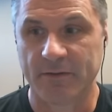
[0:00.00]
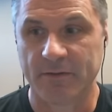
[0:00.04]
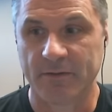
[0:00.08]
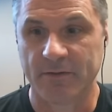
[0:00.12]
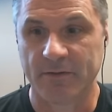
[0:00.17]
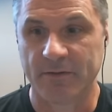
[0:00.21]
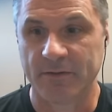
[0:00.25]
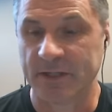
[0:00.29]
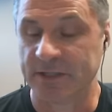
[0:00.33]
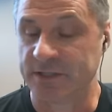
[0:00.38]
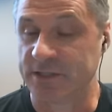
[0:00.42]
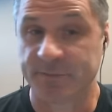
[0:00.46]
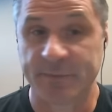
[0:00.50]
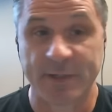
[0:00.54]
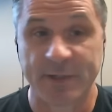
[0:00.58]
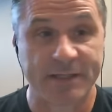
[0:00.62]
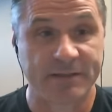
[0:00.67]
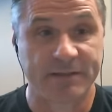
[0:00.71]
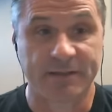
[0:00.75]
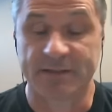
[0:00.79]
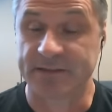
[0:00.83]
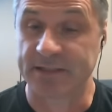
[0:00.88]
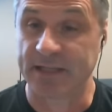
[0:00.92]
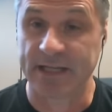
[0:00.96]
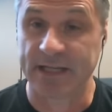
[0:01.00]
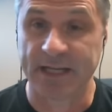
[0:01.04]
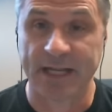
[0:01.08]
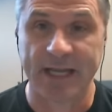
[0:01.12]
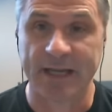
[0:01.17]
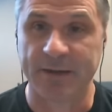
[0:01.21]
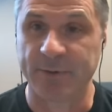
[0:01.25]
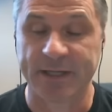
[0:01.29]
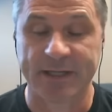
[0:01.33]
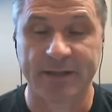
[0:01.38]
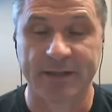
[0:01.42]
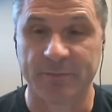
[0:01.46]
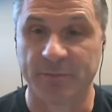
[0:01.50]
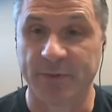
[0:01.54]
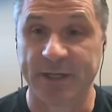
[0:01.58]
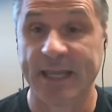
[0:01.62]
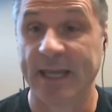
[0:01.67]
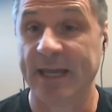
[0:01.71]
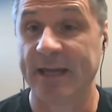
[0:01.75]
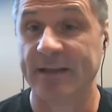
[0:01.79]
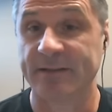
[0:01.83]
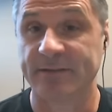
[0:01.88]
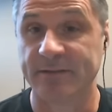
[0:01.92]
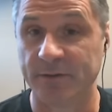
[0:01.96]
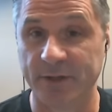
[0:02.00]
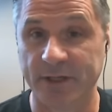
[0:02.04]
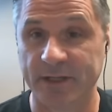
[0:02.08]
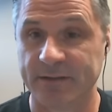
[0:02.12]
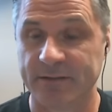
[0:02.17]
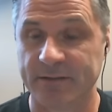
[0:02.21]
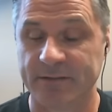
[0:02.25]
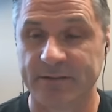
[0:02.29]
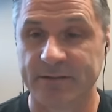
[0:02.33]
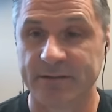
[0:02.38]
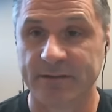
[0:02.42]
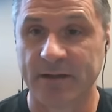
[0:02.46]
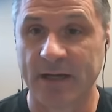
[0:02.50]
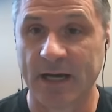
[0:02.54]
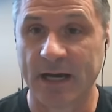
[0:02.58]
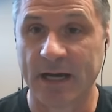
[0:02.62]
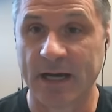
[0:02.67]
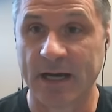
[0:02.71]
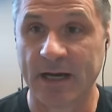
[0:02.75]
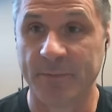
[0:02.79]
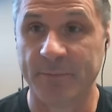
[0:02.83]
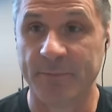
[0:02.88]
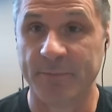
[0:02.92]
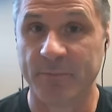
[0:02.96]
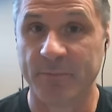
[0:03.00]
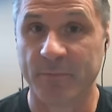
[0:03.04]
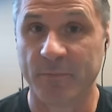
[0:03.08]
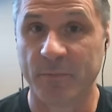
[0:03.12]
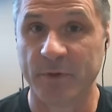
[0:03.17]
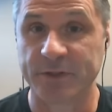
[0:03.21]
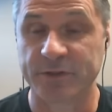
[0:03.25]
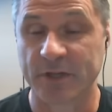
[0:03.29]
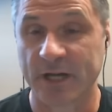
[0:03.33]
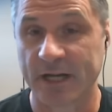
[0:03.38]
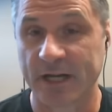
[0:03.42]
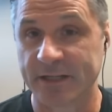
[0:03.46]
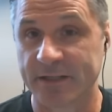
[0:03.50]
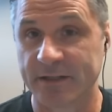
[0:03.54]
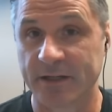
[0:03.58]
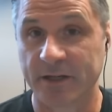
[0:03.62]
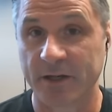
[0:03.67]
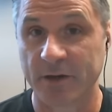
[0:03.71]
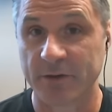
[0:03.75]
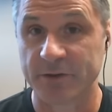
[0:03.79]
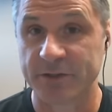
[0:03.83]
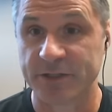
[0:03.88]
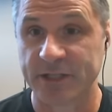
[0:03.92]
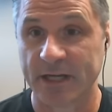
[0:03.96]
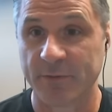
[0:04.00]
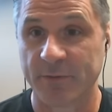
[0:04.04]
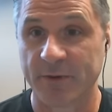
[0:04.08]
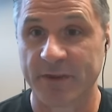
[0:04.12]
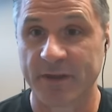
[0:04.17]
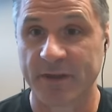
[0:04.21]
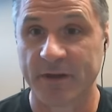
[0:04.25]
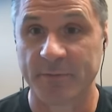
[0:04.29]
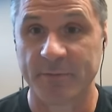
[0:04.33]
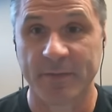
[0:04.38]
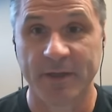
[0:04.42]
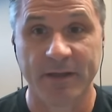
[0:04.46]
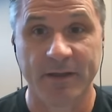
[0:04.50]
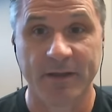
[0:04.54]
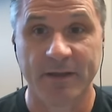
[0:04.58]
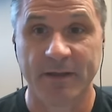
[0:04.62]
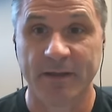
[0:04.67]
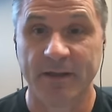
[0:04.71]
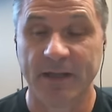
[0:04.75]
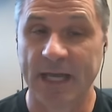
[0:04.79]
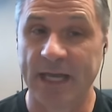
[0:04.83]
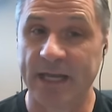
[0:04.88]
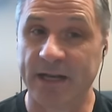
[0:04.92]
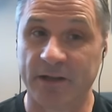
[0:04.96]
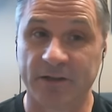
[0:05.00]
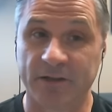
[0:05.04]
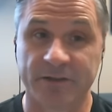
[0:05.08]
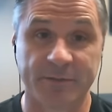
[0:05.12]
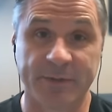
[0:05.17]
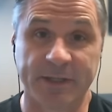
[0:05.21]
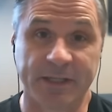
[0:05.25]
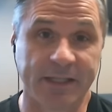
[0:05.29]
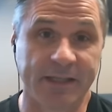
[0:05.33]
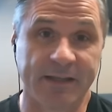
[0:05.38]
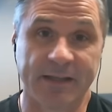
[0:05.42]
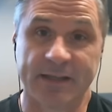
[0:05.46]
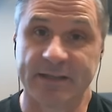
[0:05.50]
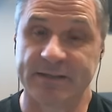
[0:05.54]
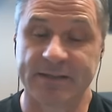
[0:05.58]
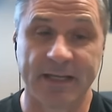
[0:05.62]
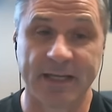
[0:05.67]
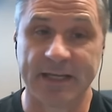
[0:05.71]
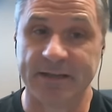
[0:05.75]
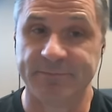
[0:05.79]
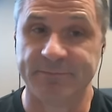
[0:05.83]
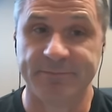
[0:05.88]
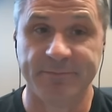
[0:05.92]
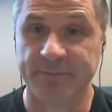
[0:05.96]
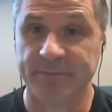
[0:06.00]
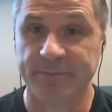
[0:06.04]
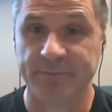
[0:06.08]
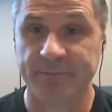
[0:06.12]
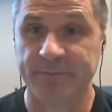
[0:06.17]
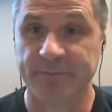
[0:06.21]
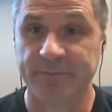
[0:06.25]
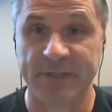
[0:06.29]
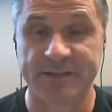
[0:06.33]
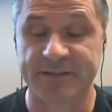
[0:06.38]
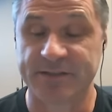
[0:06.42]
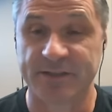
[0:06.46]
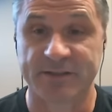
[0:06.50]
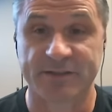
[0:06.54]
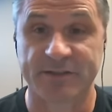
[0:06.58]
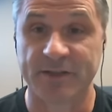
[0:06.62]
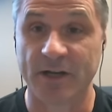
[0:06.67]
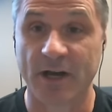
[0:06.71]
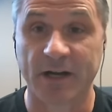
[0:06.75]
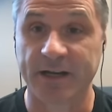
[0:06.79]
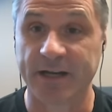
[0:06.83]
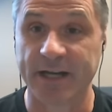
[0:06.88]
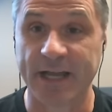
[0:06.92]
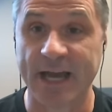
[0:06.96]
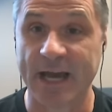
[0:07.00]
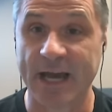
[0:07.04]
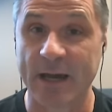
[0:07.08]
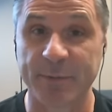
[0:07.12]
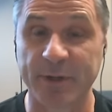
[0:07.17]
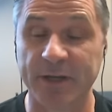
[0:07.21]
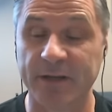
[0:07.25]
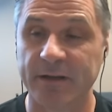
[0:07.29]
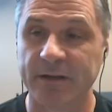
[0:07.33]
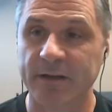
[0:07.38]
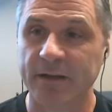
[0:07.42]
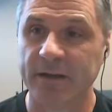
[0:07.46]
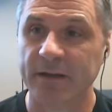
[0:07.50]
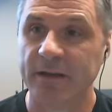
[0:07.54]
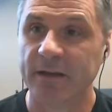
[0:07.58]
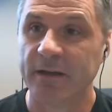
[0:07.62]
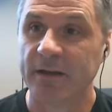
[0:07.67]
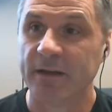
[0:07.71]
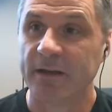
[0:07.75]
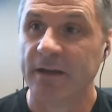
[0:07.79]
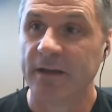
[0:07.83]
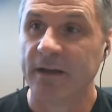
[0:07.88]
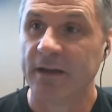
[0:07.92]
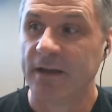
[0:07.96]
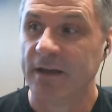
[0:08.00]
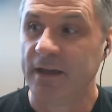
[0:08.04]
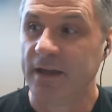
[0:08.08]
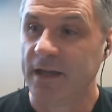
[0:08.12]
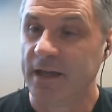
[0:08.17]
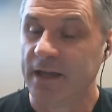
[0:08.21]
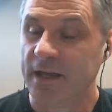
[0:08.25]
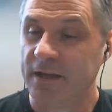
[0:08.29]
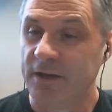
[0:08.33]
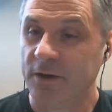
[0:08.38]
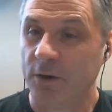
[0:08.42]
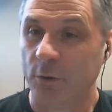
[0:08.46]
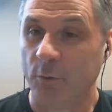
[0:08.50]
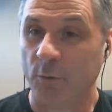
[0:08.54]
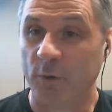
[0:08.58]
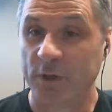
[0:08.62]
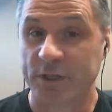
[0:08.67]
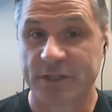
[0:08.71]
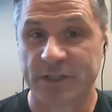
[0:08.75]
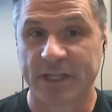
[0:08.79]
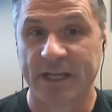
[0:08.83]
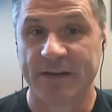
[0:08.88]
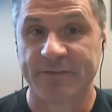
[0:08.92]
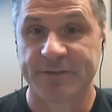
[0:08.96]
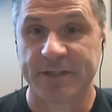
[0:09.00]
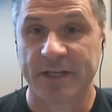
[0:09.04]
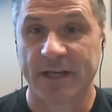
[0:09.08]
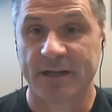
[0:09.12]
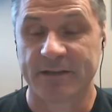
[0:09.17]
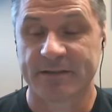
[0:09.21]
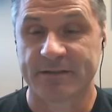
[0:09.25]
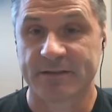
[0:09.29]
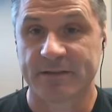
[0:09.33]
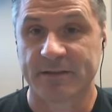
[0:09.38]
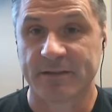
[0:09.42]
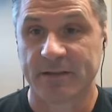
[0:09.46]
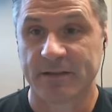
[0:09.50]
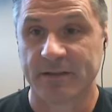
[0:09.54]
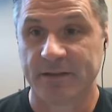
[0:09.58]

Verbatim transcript: they just basically said, "Hey, we we can't do it." Um, we tried to negotiate with them, and ultimately they said, "It's just not going to happen," which left us